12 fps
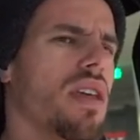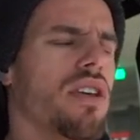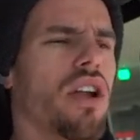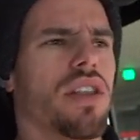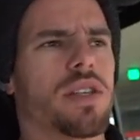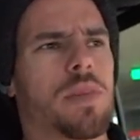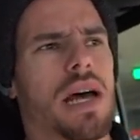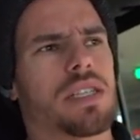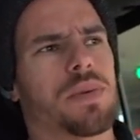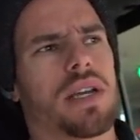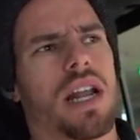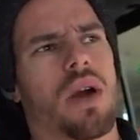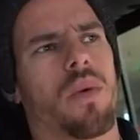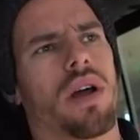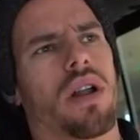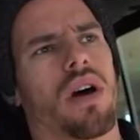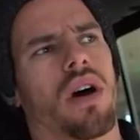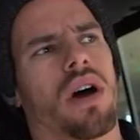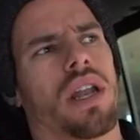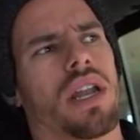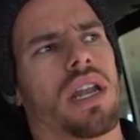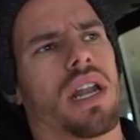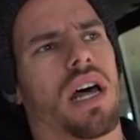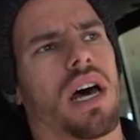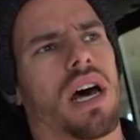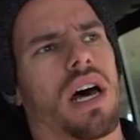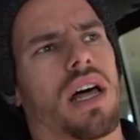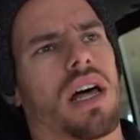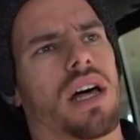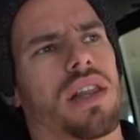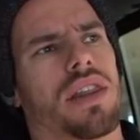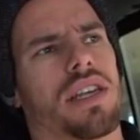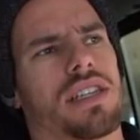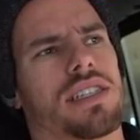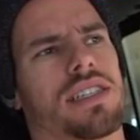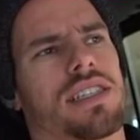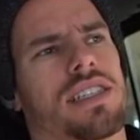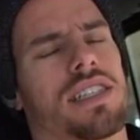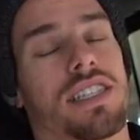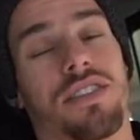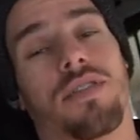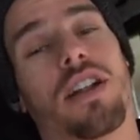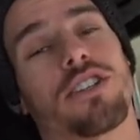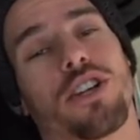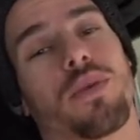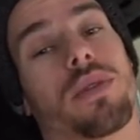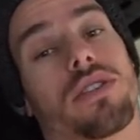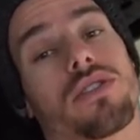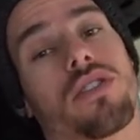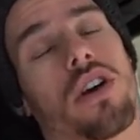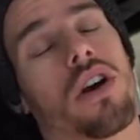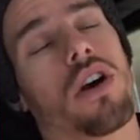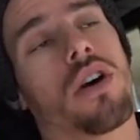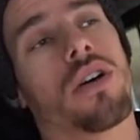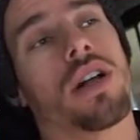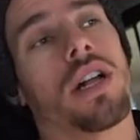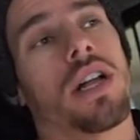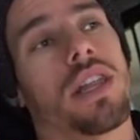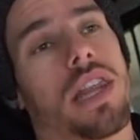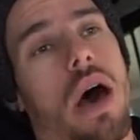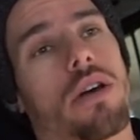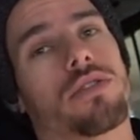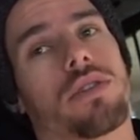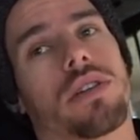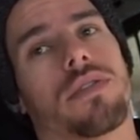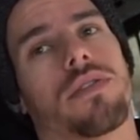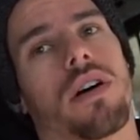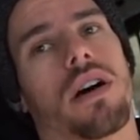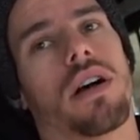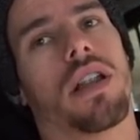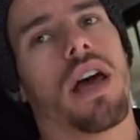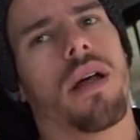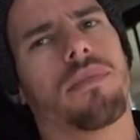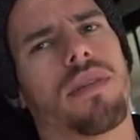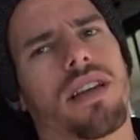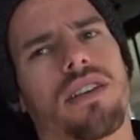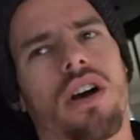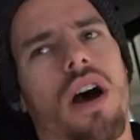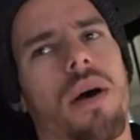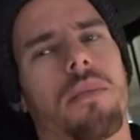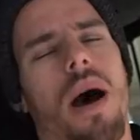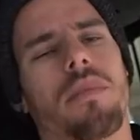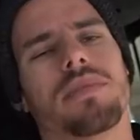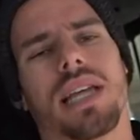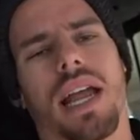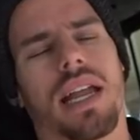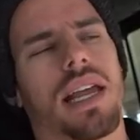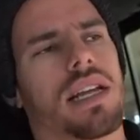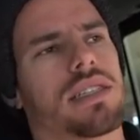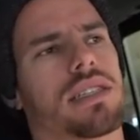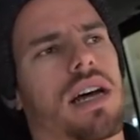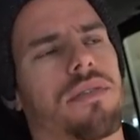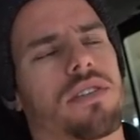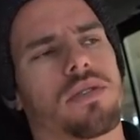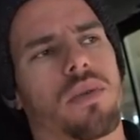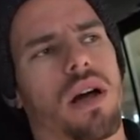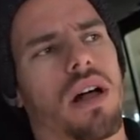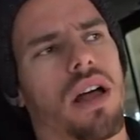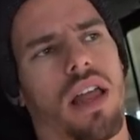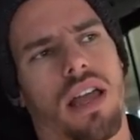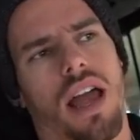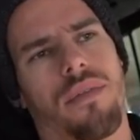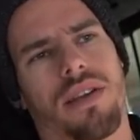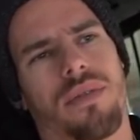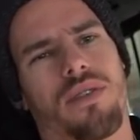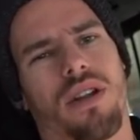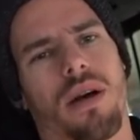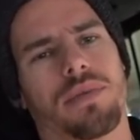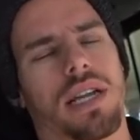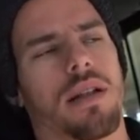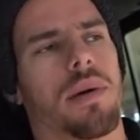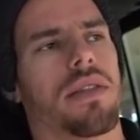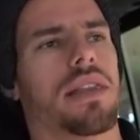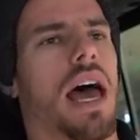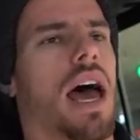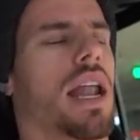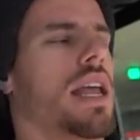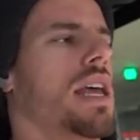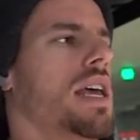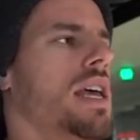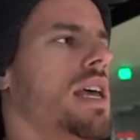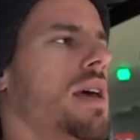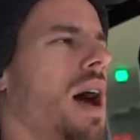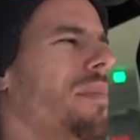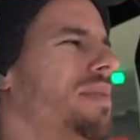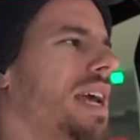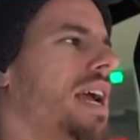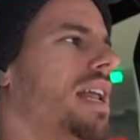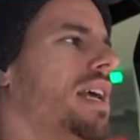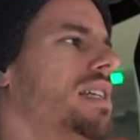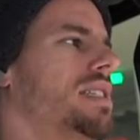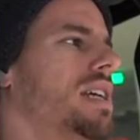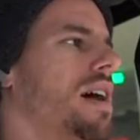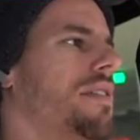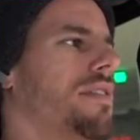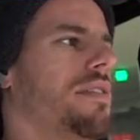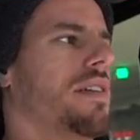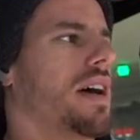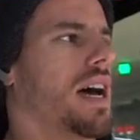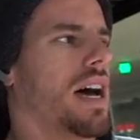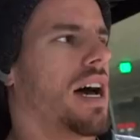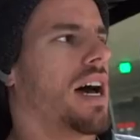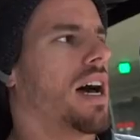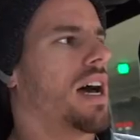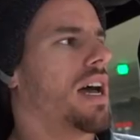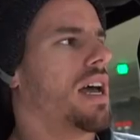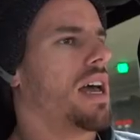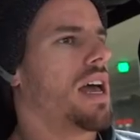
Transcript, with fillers: you know, this past weekend I went on uh, this this adventure with this girl. That was really fun. Um, you know, I'm dating and stuff as well. Like I haven't given you an update about that. I'm dating and stuff. Uh,